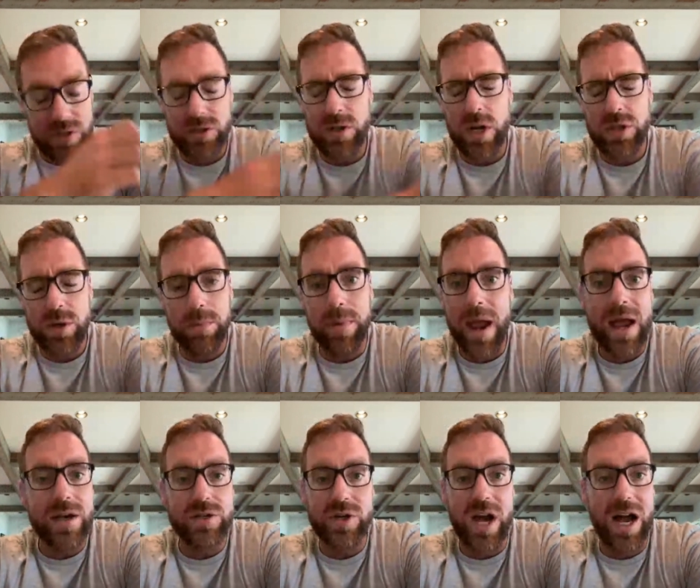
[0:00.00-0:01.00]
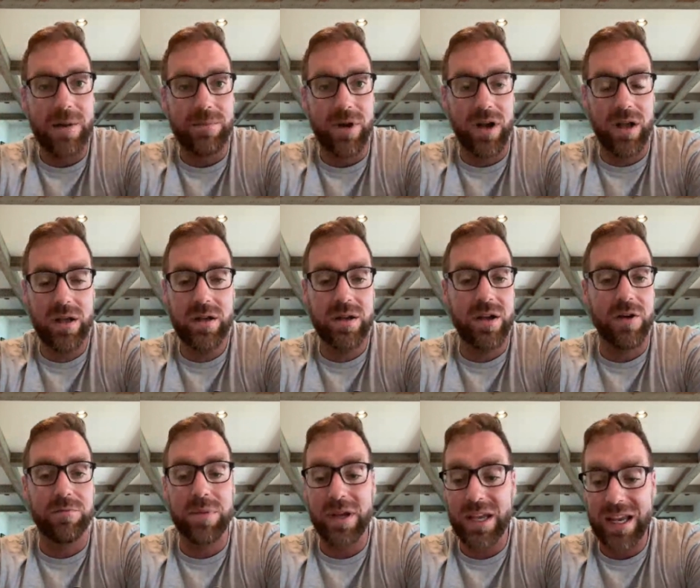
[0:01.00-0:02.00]
such a bad job
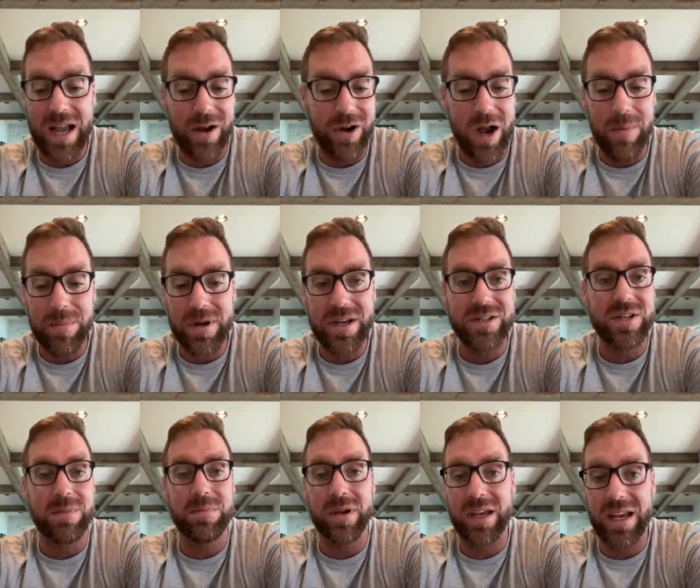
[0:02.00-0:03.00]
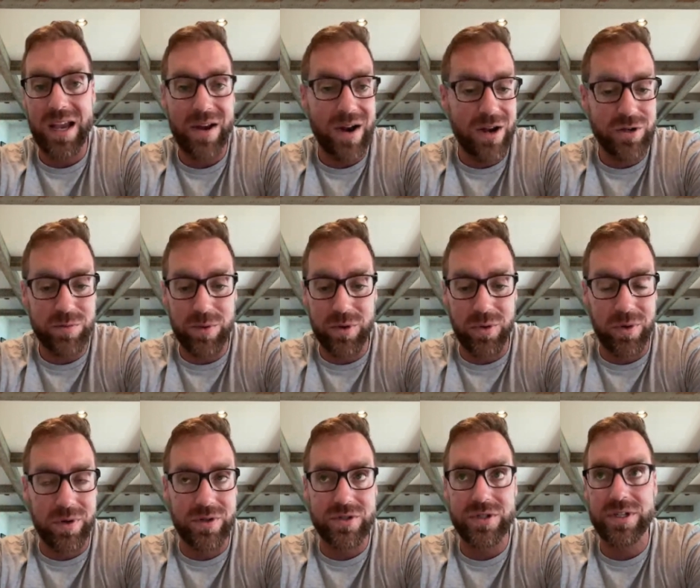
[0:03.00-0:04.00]
of picking out companies and picking out
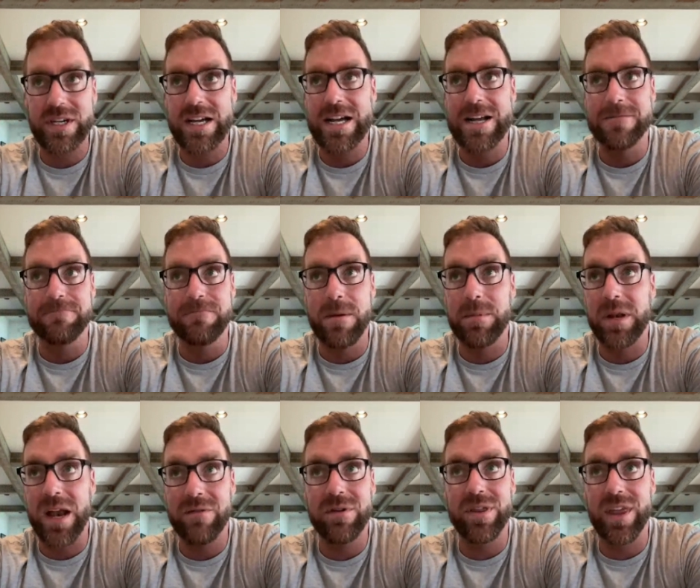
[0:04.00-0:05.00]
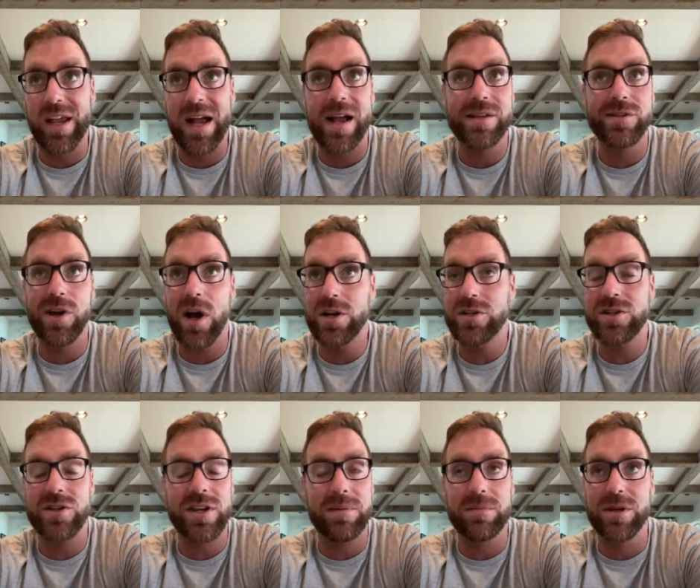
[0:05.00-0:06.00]
entrepreneurs. Everything I
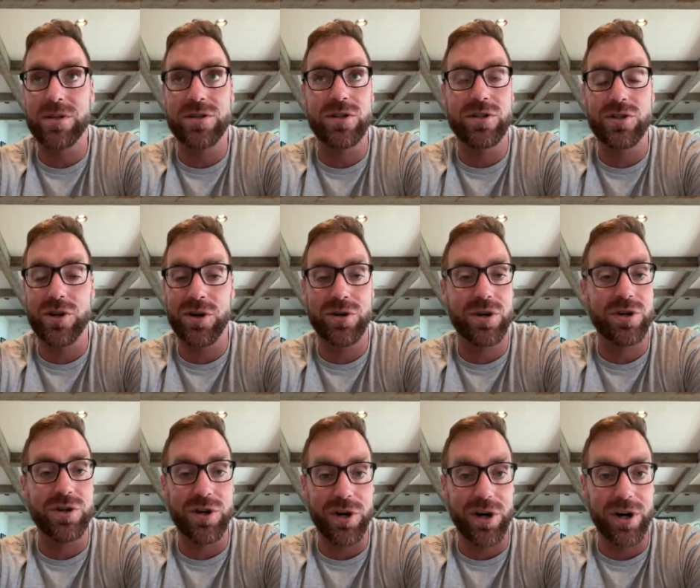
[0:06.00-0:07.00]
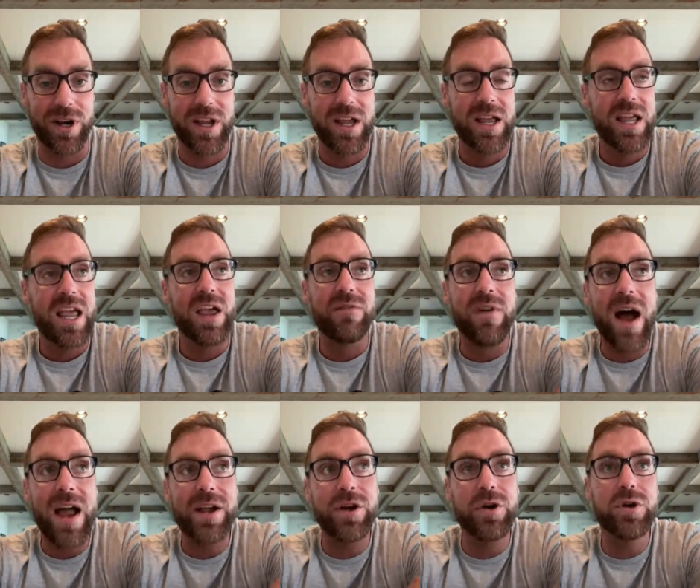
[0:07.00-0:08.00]
touched seemed to just turn to dirt. If
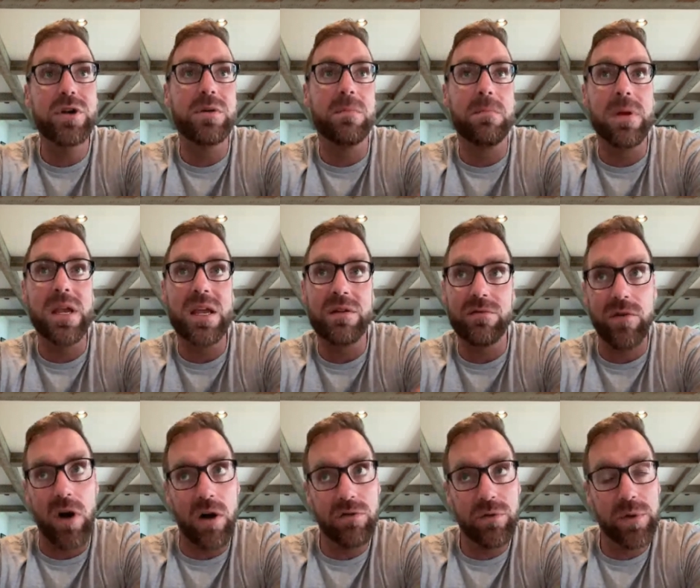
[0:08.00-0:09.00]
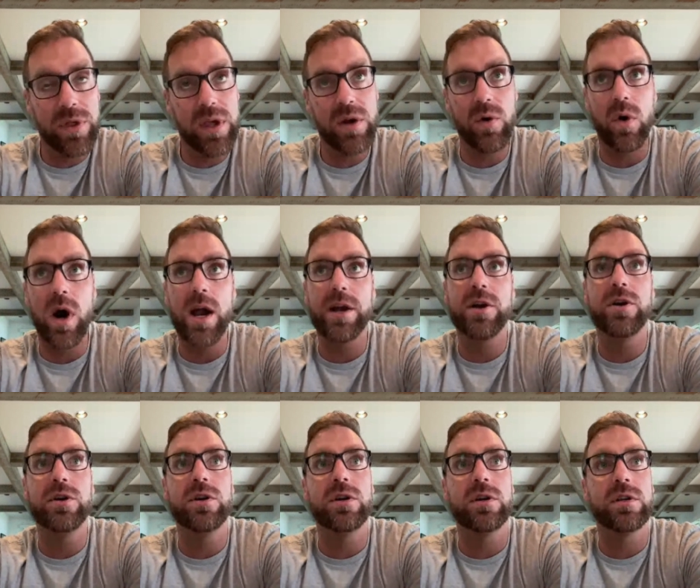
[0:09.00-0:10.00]
I couldn't be involved with it, or I
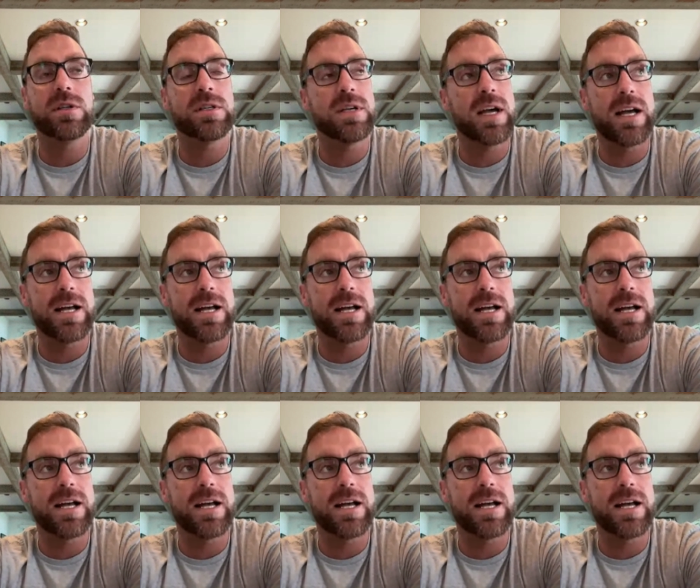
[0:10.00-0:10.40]
couldn't,